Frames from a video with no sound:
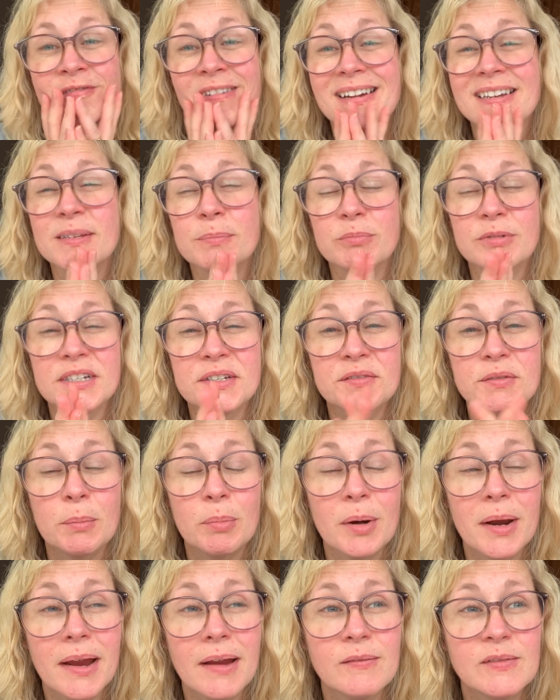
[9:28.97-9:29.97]
raspberries for
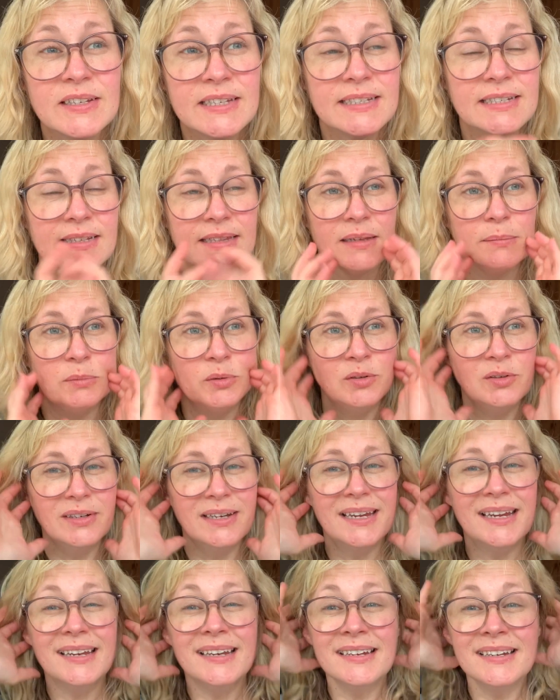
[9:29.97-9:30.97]
breakfast in the
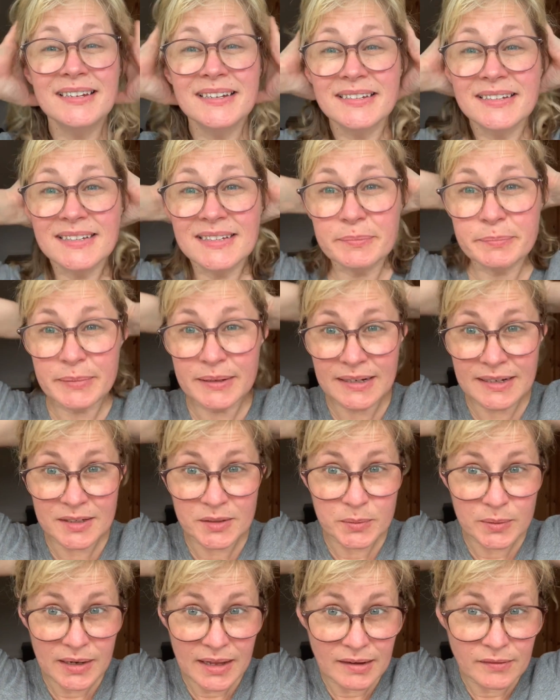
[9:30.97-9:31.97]
morning,
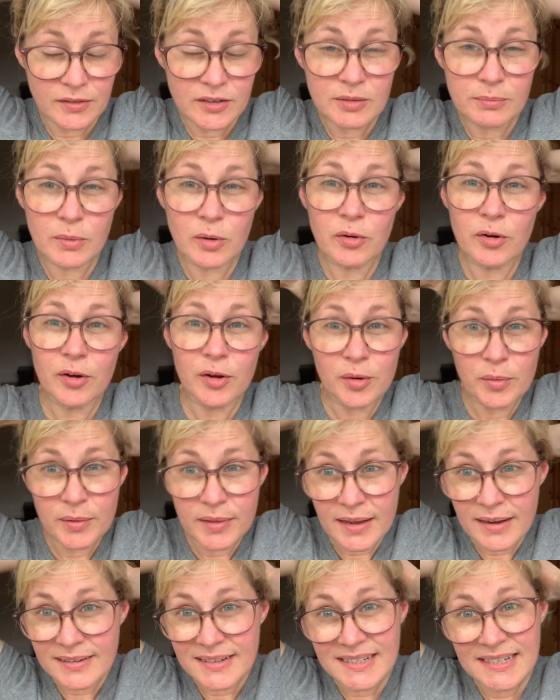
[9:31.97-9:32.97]
spinach we'll have tomorrow
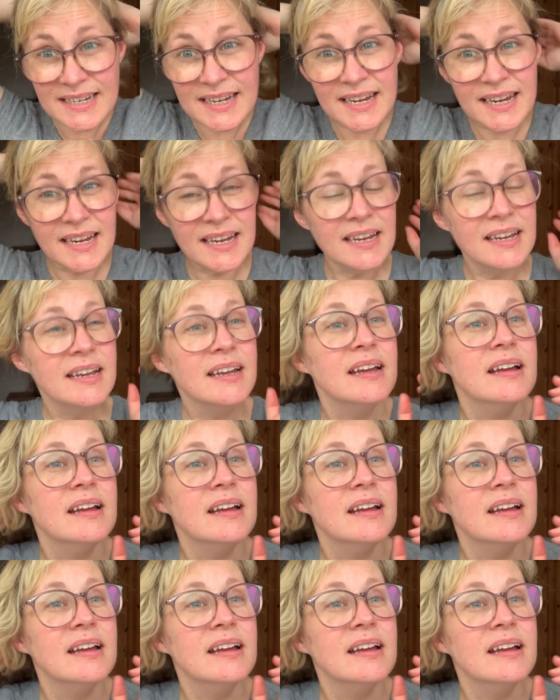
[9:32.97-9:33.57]
with our tea.